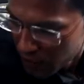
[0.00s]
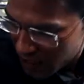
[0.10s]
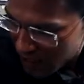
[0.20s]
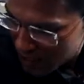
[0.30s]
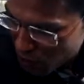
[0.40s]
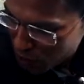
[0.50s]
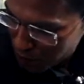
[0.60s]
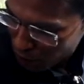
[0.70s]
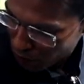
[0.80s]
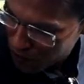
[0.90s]
which has
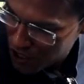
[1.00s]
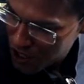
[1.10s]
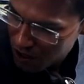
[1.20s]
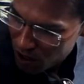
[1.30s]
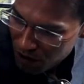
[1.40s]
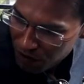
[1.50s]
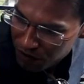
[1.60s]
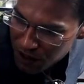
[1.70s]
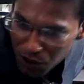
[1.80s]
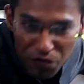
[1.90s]
got provision
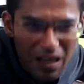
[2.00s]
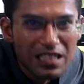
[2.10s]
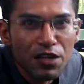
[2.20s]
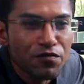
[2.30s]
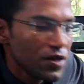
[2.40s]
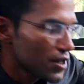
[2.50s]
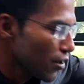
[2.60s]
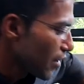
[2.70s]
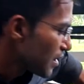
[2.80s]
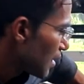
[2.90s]
of fail-safe
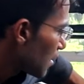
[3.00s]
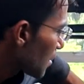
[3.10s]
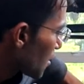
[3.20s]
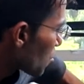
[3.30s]
feature where the